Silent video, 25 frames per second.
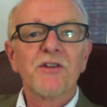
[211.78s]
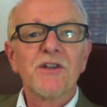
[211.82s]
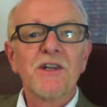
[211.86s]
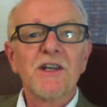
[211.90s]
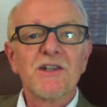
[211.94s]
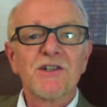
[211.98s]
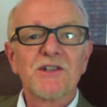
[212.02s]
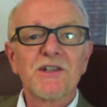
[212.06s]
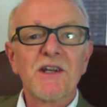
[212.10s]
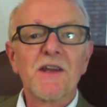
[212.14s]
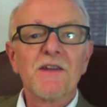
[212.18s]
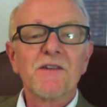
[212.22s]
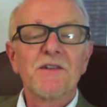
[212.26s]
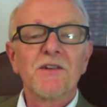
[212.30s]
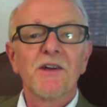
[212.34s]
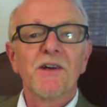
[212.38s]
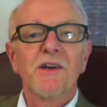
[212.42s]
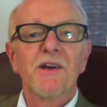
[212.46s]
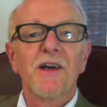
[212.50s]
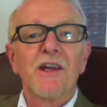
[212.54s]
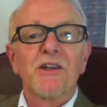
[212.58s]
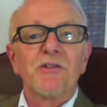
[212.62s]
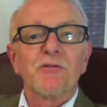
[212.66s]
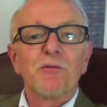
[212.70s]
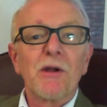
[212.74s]
Centre
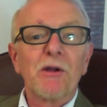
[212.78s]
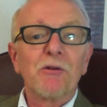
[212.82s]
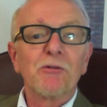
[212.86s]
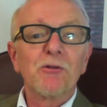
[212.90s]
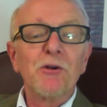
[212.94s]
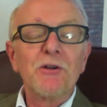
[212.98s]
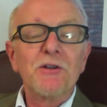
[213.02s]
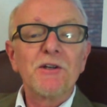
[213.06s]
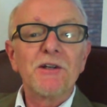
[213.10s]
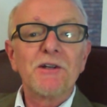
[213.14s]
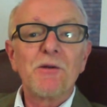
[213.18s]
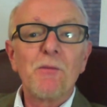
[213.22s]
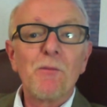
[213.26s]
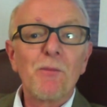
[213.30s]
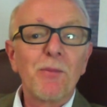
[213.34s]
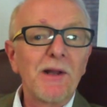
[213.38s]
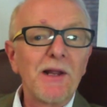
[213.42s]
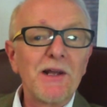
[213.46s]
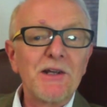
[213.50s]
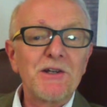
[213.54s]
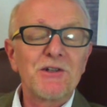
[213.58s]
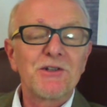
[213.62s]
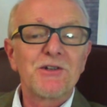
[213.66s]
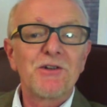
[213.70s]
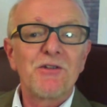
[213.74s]
has recruited and
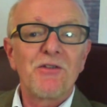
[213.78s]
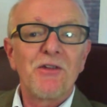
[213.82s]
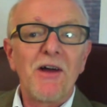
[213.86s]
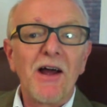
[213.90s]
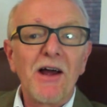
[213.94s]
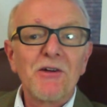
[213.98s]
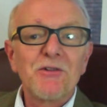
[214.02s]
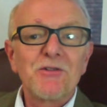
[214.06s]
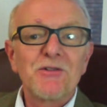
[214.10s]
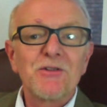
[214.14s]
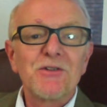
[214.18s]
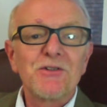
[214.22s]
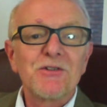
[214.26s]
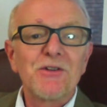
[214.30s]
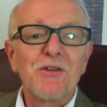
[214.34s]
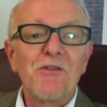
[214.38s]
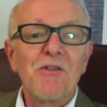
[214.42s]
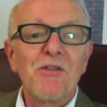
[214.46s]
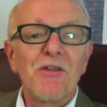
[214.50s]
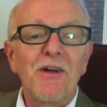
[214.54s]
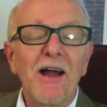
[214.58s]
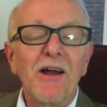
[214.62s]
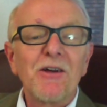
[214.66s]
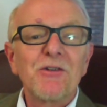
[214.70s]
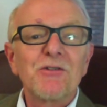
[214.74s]
placed thousands and
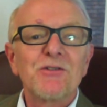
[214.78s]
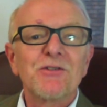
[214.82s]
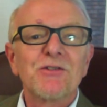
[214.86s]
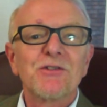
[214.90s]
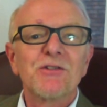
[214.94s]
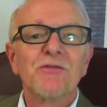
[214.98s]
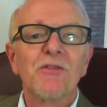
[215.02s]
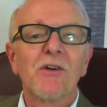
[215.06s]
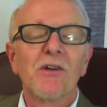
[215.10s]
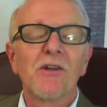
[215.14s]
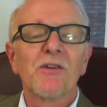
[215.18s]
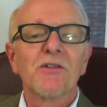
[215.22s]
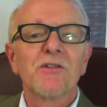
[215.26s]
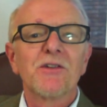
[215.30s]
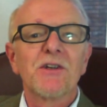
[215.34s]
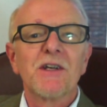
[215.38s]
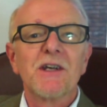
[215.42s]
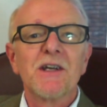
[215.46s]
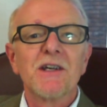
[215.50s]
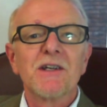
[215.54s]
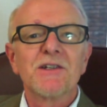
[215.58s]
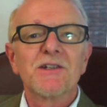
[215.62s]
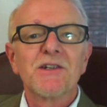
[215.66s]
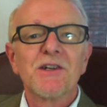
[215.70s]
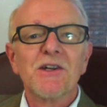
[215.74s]
thousands of
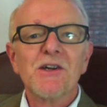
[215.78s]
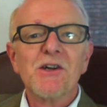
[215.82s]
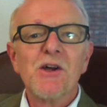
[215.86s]
volunteers